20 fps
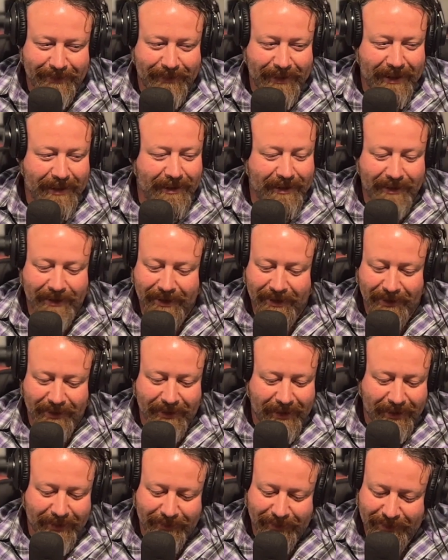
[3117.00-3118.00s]
And I get a
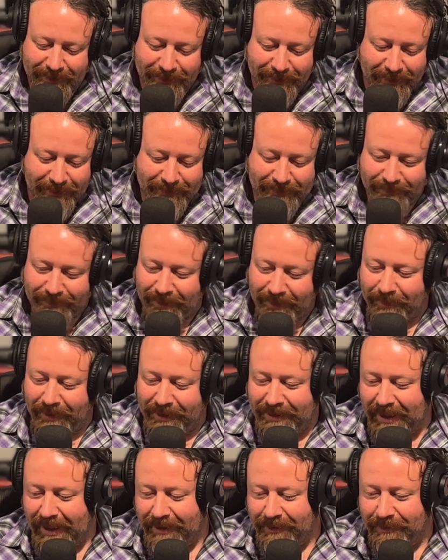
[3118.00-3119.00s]
lot of great stories about my
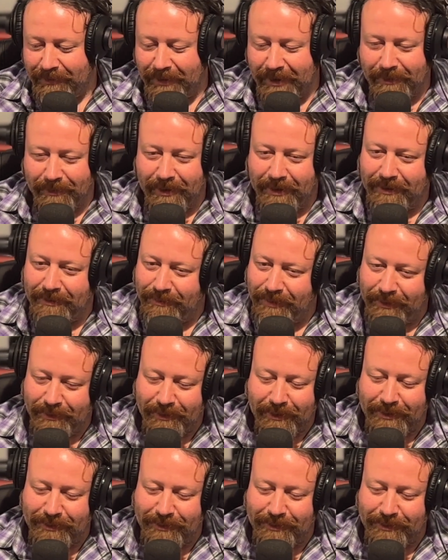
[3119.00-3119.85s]
dad and grandma, and people